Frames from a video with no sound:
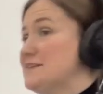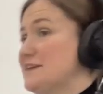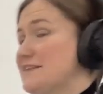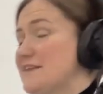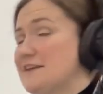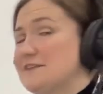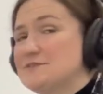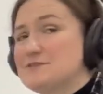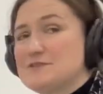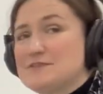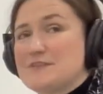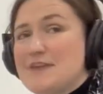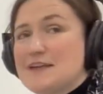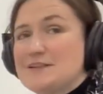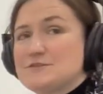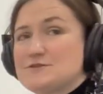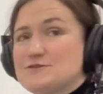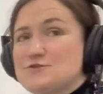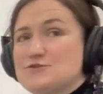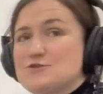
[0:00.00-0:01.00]

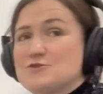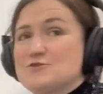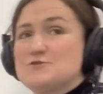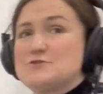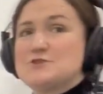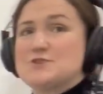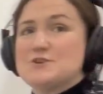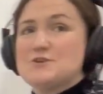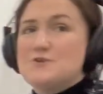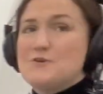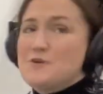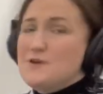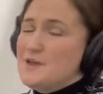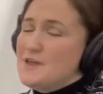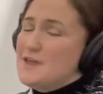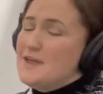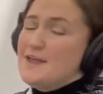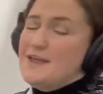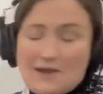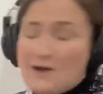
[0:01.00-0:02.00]
that's true too.
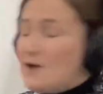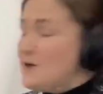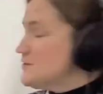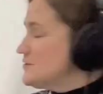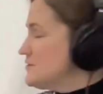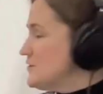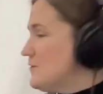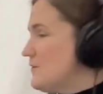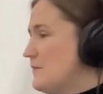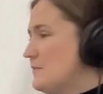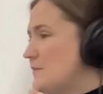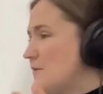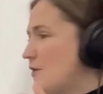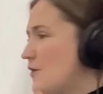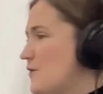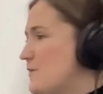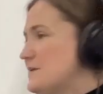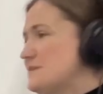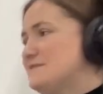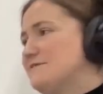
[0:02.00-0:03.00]
Also,
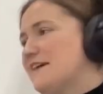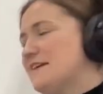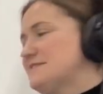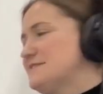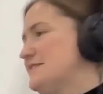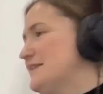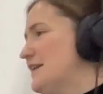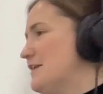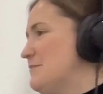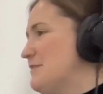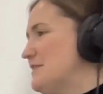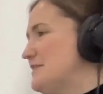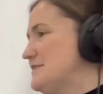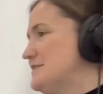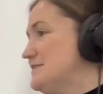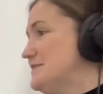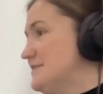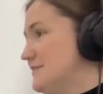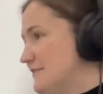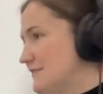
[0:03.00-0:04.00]
always fascinated by the
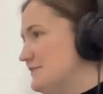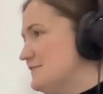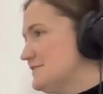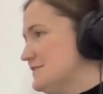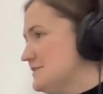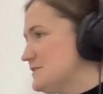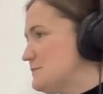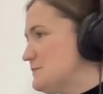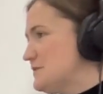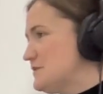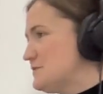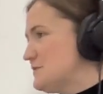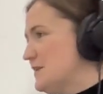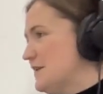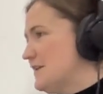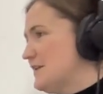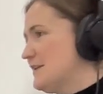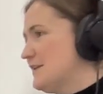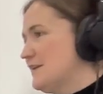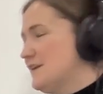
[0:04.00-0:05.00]
differences
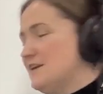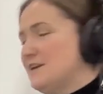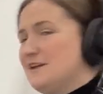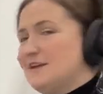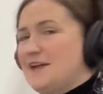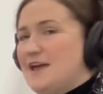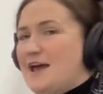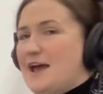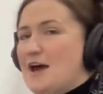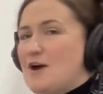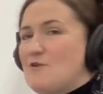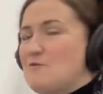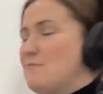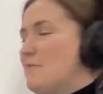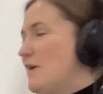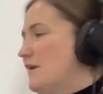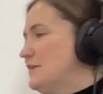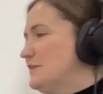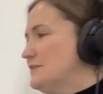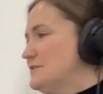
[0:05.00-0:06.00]
between how
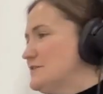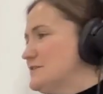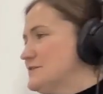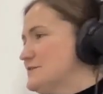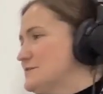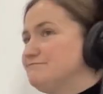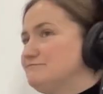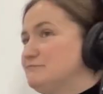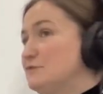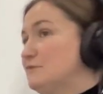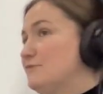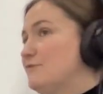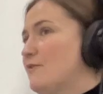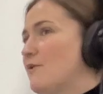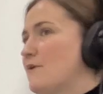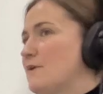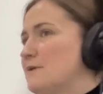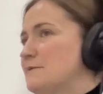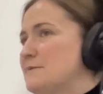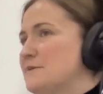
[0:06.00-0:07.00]
models
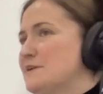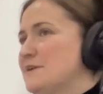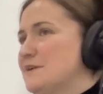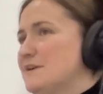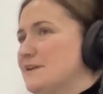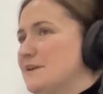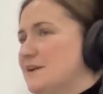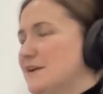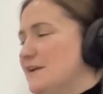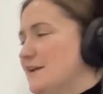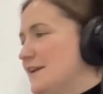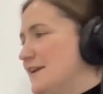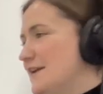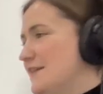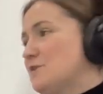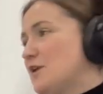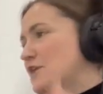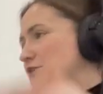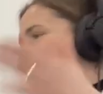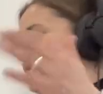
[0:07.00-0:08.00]
perform in
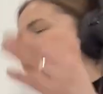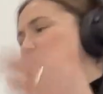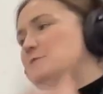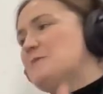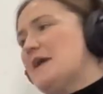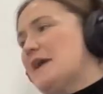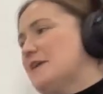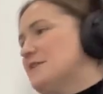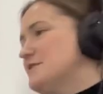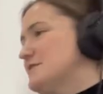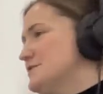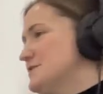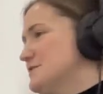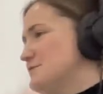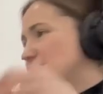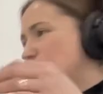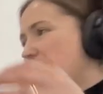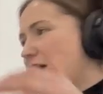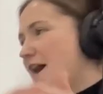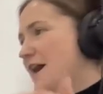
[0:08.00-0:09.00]
our two banners,
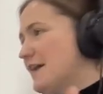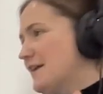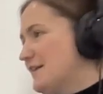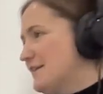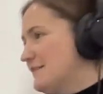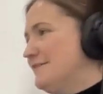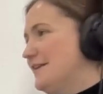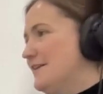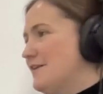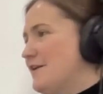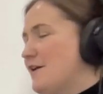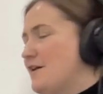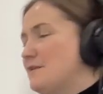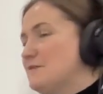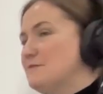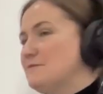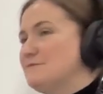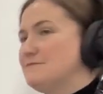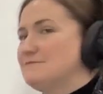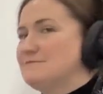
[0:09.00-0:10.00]
rack
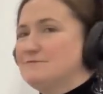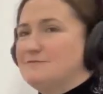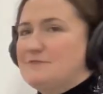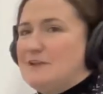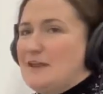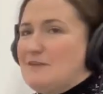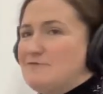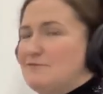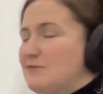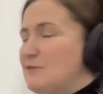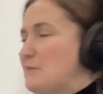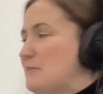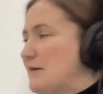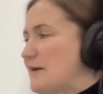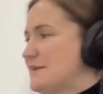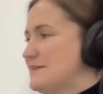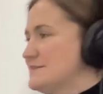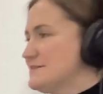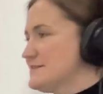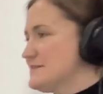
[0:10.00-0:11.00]
and full
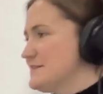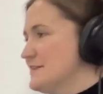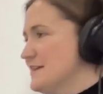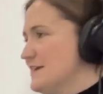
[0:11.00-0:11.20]
price.